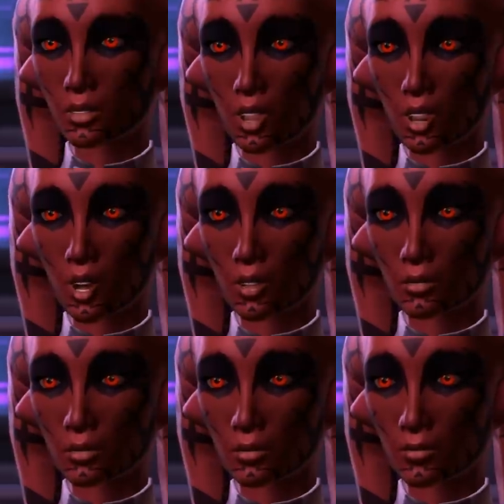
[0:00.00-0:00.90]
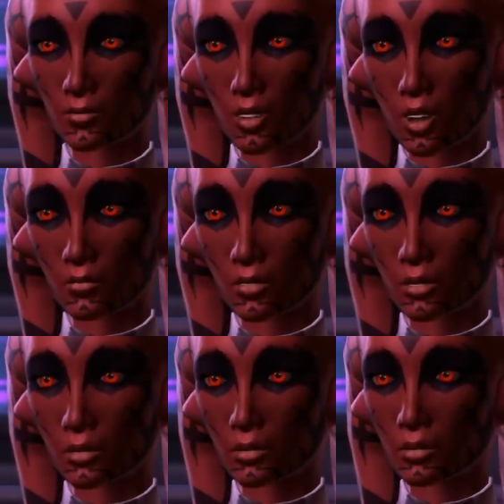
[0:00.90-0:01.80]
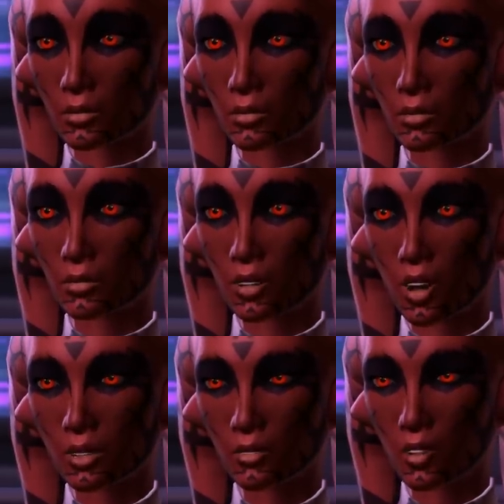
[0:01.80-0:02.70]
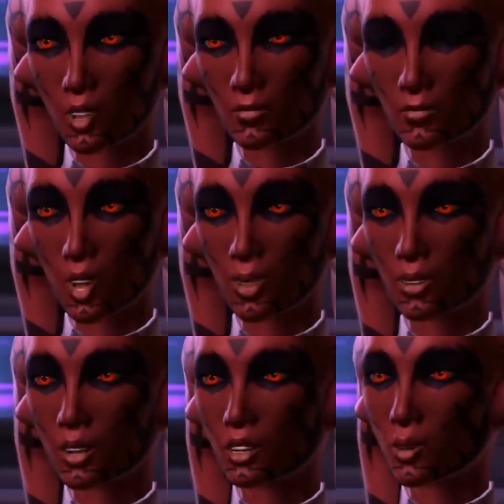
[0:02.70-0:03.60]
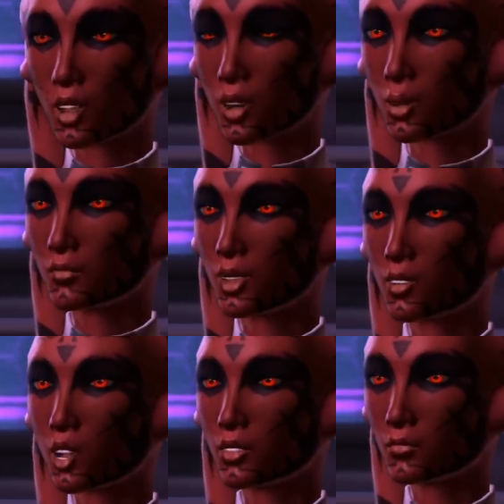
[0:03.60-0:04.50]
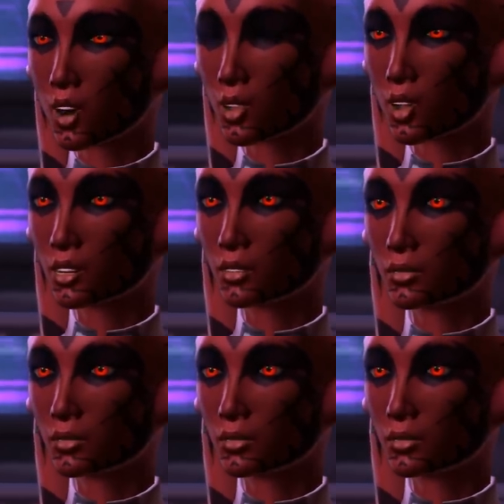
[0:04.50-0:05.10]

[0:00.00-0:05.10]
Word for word: I don't know. Maybe. I suppose my mother and sister will always be the most important.